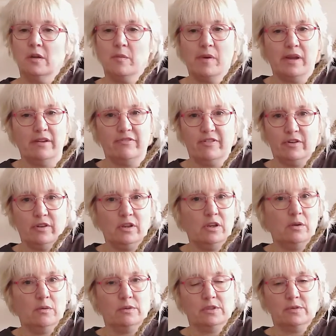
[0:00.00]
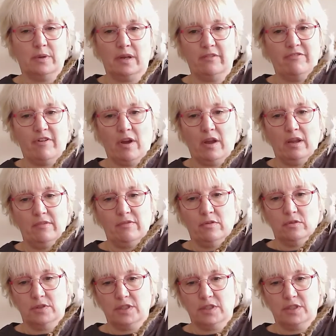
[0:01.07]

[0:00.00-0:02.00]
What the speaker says: You might feel that you want to add 5